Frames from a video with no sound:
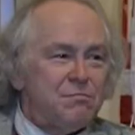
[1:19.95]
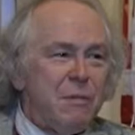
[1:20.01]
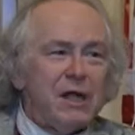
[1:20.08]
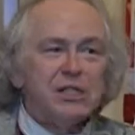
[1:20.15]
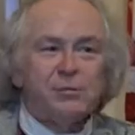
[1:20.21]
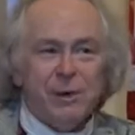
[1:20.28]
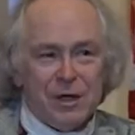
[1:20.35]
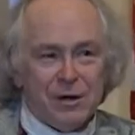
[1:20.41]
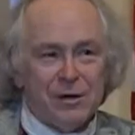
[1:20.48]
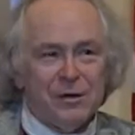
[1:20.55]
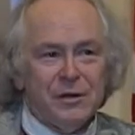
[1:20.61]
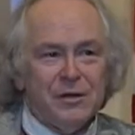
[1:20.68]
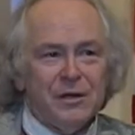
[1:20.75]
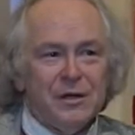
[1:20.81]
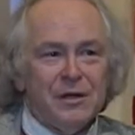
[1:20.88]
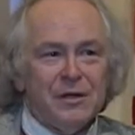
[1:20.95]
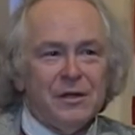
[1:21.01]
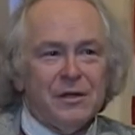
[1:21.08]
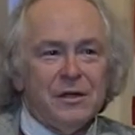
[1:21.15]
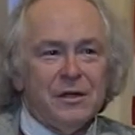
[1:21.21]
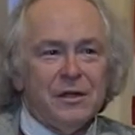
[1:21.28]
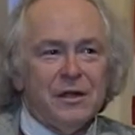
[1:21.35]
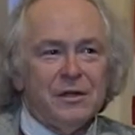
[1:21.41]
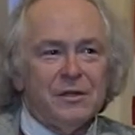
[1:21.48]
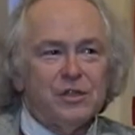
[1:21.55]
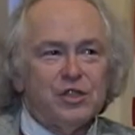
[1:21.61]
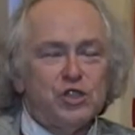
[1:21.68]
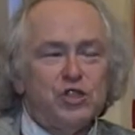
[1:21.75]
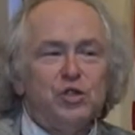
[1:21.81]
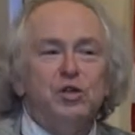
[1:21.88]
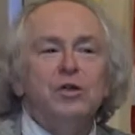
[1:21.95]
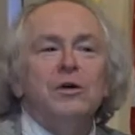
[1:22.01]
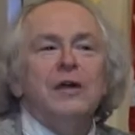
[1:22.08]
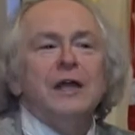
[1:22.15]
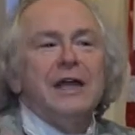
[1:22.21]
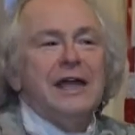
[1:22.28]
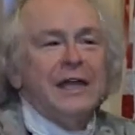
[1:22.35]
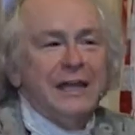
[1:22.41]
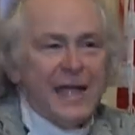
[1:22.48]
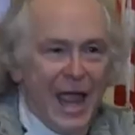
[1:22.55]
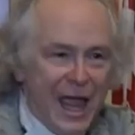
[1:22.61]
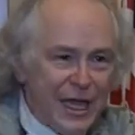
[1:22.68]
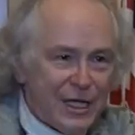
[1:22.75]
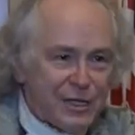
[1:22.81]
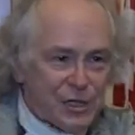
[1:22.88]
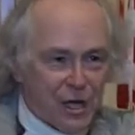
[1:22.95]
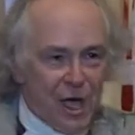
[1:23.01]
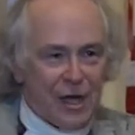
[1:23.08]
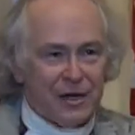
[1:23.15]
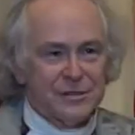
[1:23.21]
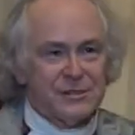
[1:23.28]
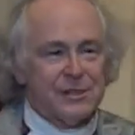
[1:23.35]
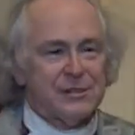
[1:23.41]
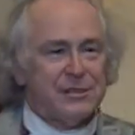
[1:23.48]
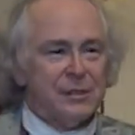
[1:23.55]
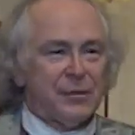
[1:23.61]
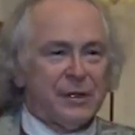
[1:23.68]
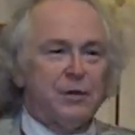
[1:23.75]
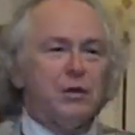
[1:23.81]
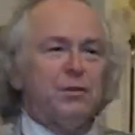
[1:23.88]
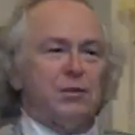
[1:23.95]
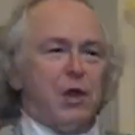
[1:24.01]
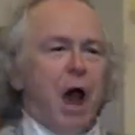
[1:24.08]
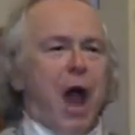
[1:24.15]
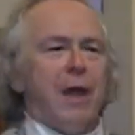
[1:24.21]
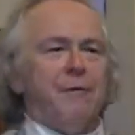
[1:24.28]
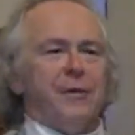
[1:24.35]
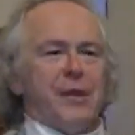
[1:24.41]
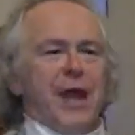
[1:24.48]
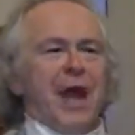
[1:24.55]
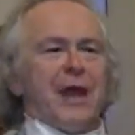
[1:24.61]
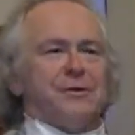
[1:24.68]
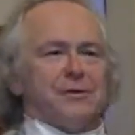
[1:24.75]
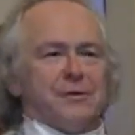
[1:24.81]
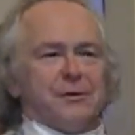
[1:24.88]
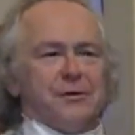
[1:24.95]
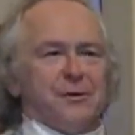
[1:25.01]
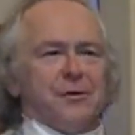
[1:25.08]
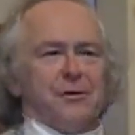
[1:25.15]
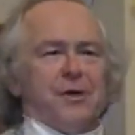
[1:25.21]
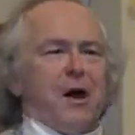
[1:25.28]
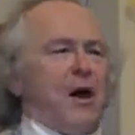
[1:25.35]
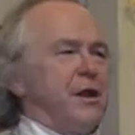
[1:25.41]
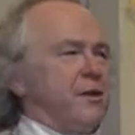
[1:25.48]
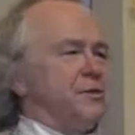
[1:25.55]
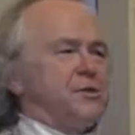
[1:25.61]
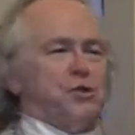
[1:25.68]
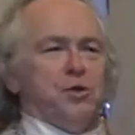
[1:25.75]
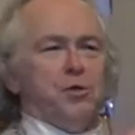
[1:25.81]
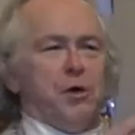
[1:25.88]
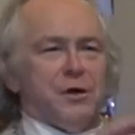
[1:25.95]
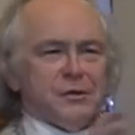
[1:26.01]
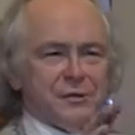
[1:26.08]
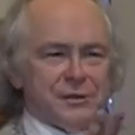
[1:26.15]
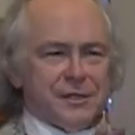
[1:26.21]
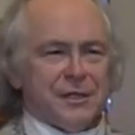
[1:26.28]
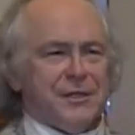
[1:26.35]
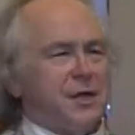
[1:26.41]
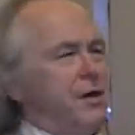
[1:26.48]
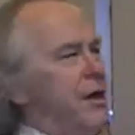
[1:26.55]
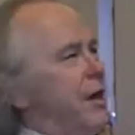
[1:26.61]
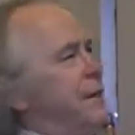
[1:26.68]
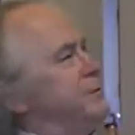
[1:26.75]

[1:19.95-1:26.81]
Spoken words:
much better to engage the audience than simply, I'm the actor, you are the audience, you are to sit there and